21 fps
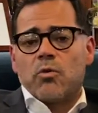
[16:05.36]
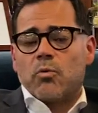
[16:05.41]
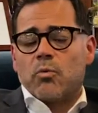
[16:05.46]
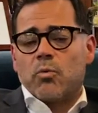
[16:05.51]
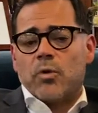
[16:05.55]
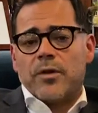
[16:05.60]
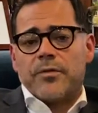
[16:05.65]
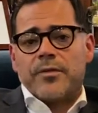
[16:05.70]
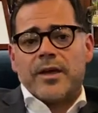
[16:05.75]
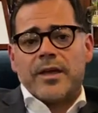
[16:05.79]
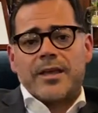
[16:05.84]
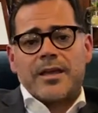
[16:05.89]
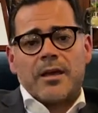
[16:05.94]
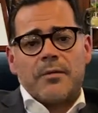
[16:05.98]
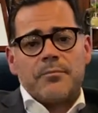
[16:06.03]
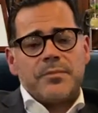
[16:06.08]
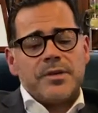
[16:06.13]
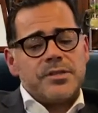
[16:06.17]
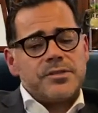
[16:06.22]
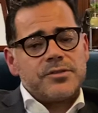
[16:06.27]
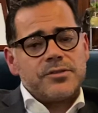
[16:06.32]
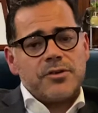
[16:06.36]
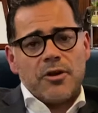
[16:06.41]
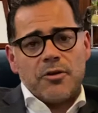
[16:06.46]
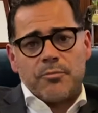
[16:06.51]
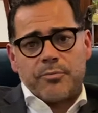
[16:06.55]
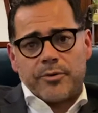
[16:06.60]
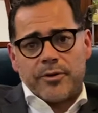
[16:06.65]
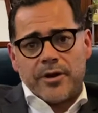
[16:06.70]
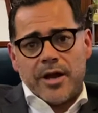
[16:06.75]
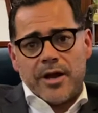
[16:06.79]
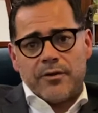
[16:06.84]
Where they can be so
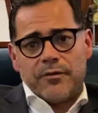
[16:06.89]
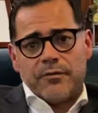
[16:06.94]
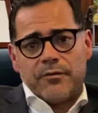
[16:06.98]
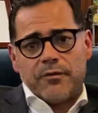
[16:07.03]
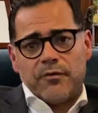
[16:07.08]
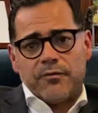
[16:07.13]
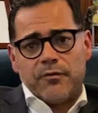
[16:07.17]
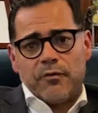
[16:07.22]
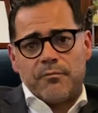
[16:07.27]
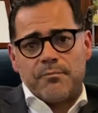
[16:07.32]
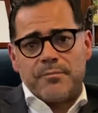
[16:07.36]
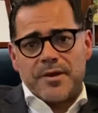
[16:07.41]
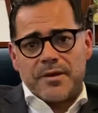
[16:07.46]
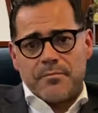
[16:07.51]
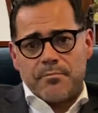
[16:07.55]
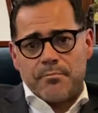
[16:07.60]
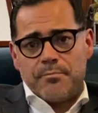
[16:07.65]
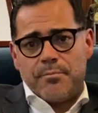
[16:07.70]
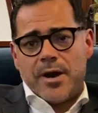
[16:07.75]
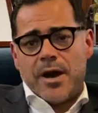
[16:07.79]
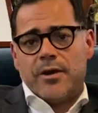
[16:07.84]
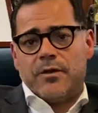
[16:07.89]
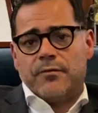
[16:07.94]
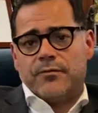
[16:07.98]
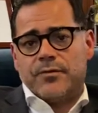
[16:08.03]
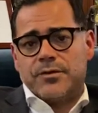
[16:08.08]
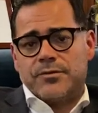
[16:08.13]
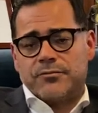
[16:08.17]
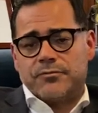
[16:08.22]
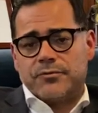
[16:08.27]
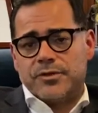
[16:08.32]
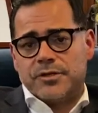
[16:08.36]
proud of being part of
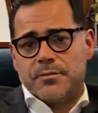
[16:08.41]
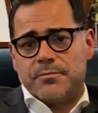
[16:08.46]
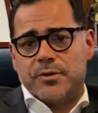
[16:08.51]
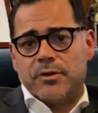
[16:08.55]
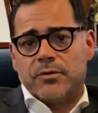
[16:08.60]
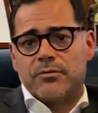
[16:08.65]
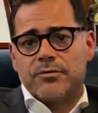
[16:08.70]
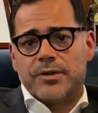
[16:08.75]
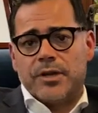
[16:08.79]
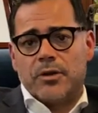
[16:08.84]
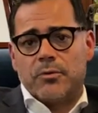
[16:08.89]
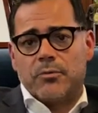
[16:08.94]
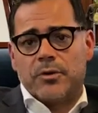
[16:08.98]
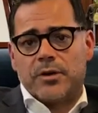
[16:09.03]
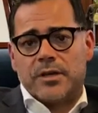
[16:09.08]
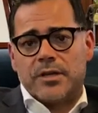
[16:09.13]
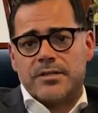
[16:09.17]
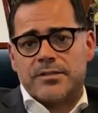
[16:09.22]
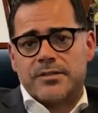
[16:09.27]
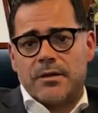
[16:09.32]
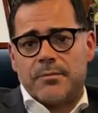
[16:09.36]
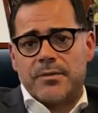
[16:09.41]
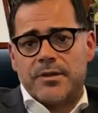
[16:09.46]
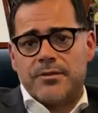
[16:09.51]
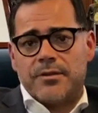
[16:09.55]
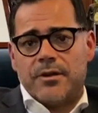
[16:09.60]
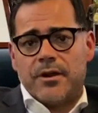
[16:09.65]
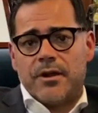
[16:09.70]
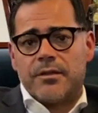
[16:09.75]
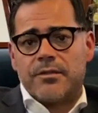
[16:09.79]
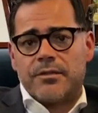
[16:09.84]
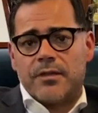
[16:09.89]
this reciprocal network is something
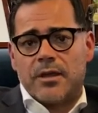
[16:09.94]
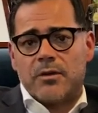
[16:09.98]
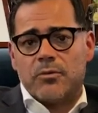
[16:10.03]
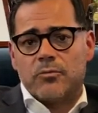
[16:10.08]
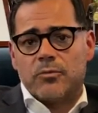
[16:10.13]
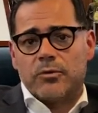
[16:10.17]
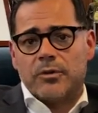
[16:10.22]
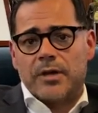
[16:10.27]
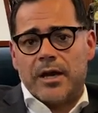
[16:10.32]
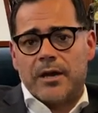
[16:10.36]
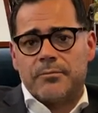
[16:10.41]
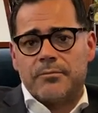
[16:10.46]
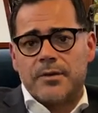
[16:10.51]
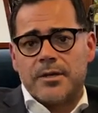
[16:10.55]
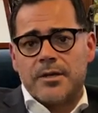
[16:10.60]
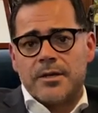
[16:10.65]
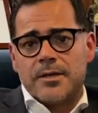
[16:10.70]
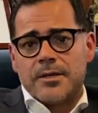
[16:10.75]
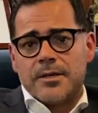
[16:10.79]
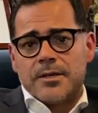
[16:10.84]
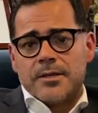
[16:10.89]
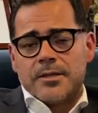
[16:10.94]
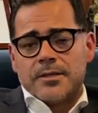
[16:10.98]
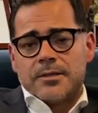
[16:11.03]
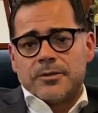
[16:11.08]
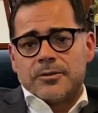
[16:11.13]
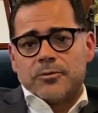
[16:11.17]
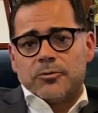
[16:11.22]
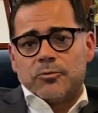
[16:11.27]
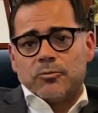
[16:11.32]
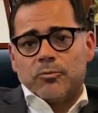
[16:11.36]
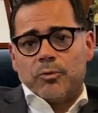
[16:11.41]
that I think will
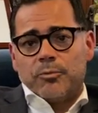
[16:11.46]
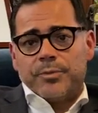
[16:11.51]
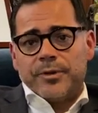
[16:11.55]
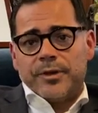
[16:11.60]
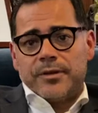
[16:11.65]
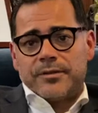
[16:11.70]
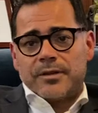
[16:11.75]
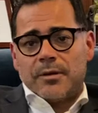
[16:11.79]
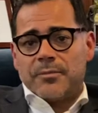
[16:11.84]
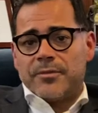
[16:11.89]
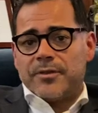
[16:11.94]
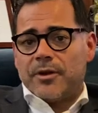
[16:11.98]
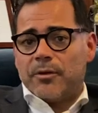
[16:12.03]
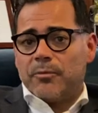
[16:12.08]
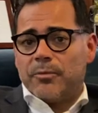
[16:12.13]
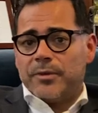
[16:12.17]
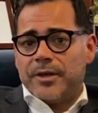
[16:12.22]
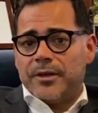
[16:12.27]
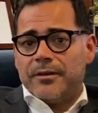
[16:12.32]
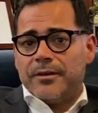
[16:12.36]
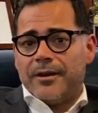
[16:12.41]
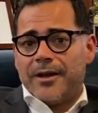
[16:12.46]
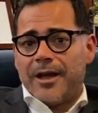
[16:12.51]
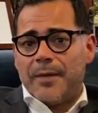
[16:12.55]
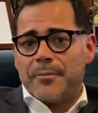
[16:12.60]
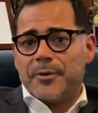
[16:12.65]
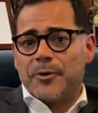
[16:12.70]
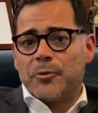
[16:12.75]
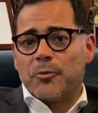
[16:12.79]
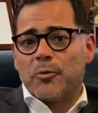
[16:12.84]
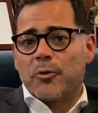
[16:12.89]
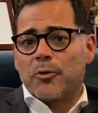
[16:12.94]
be something that I'll be
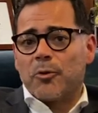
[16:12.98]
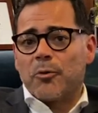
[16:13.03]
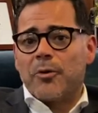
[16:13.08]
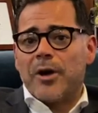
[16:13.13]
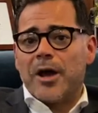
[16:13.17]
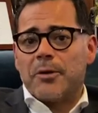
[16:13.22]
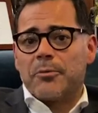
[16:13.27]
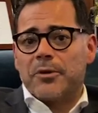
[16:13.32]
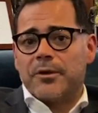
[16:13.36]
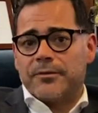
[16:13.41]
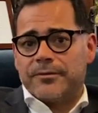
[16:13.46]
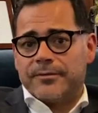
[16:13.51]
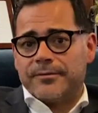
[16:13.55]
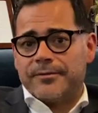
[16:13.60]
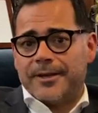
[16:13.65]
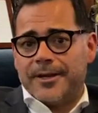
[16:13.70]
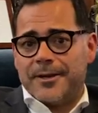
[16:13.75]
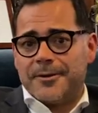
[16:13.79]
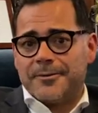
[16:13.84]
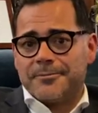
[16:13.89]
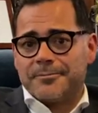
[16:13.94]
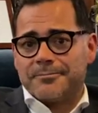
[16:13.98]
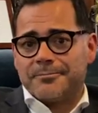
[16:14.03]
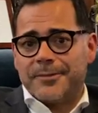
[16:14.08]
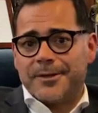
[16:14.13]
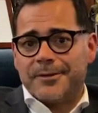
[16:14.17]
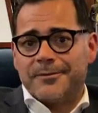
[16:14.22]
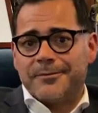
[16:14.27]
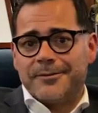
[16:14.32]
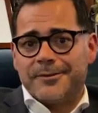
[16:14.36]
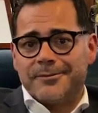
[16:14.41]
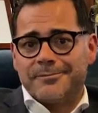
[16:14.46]
happy to walk away with, you know,
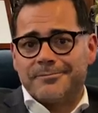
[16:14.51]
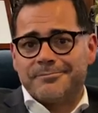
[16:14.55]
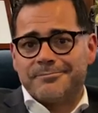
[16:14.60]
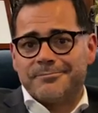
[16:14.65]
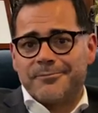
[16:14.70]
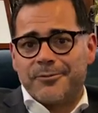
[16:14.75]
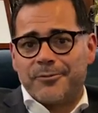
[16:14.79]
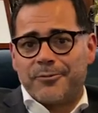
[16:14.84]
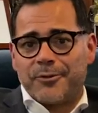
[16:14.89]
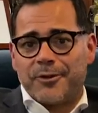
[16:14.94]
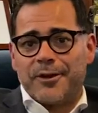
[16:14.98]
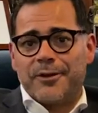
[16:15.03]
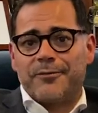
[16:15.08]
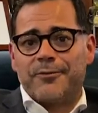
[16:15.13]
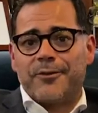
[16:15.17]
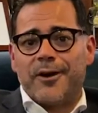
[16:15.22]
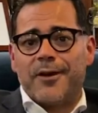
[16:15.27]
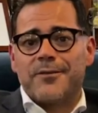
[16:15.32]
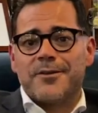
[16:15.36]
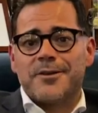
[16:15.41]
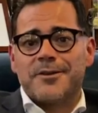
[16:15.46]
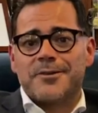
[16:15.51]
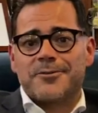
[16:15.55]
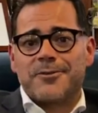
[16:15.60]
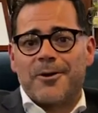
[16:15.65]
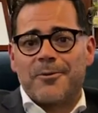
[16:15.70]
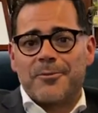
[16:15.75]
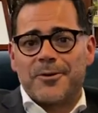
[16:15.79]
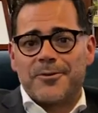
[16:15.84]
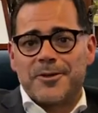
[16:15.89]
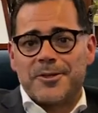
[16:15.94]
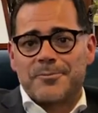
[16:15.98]
in 3-5 years'
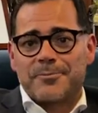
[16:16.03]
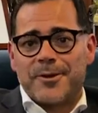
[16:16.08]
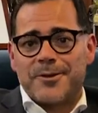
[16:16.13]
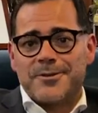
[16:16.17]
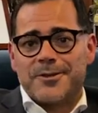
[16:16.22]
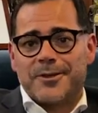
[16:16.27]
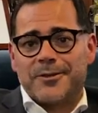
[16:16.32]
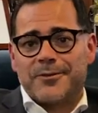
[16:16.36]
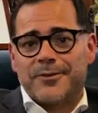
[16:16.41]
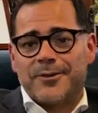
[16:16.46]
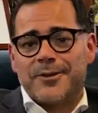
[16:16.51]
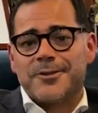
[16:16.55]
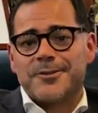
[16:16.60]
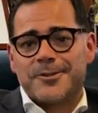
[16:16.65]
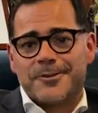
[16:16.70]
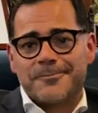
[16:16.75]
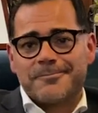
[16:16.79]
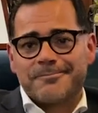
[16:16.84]
time when this project is finished.